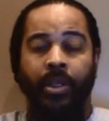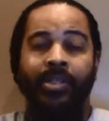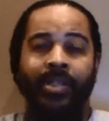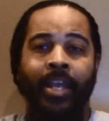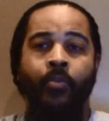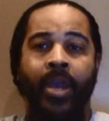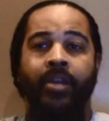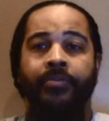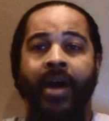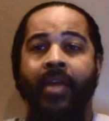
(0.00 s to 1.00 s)
The same way
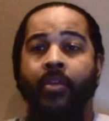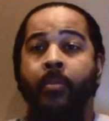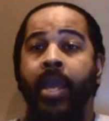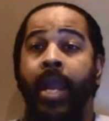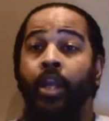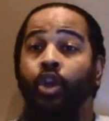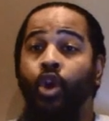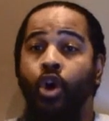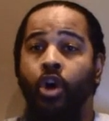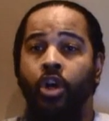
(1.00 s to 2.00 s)
the Father made a
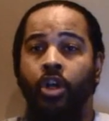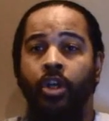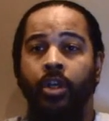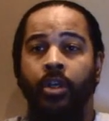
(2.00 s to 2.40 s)
law,